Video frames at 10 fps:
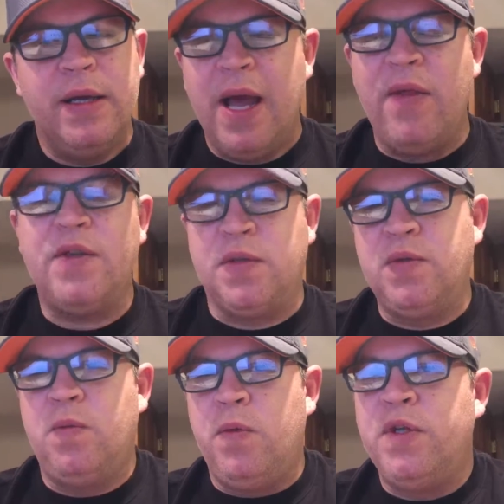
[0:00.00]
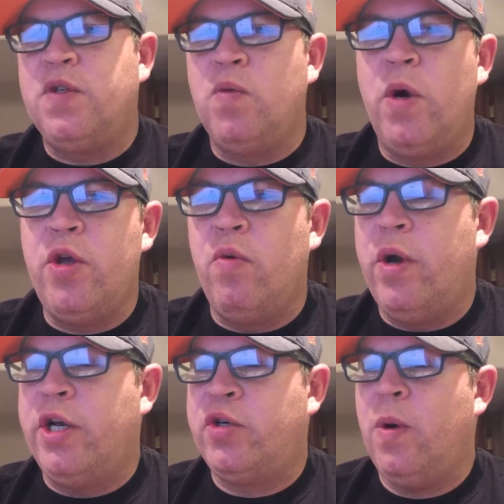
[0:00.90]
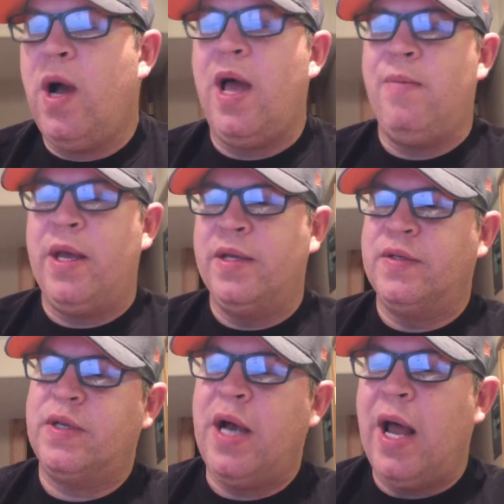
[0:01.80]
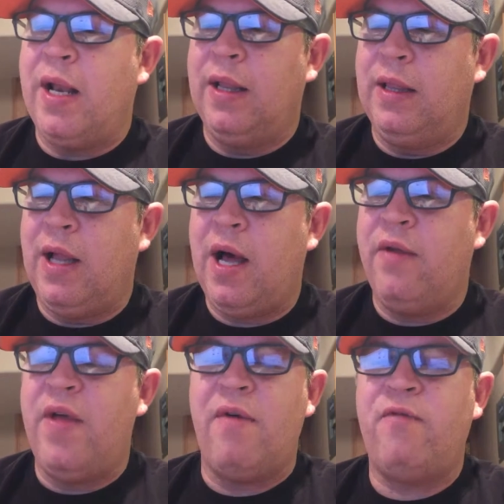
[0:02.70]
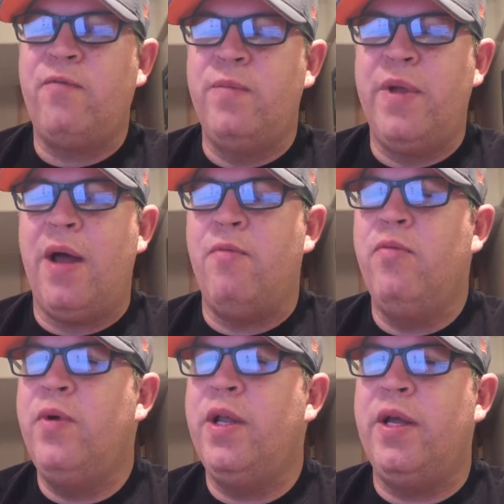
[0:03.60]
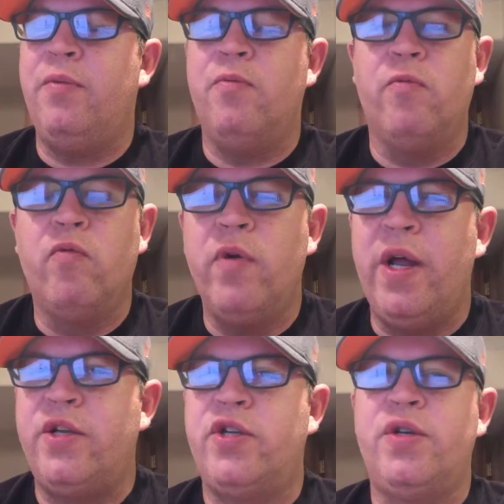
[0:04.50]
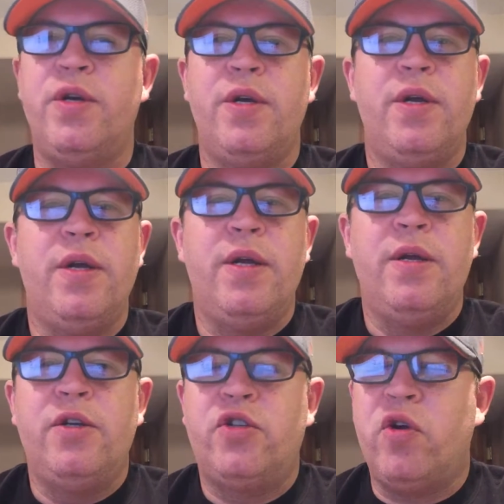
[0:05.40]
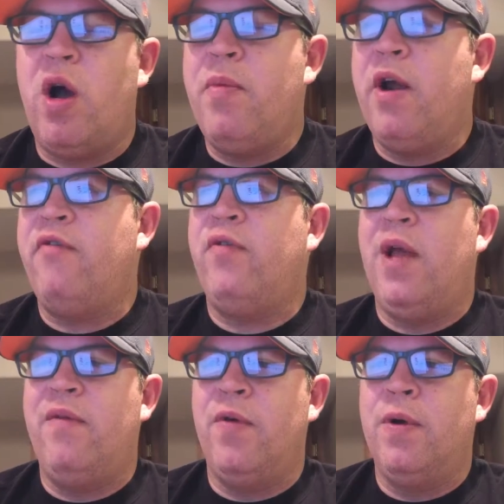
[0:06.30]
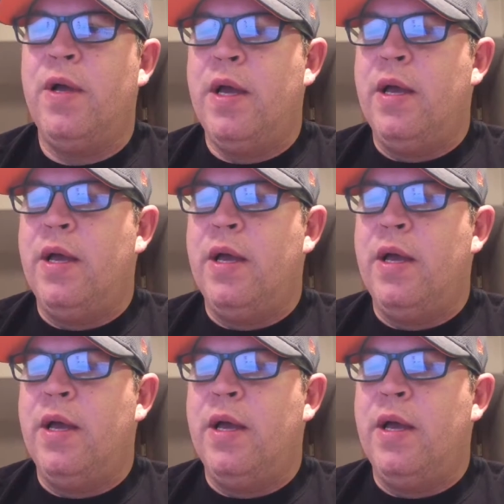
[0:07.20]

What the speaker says: yeah, this is one you'll want to try because it's got a lot of that really rich strawberry flavor.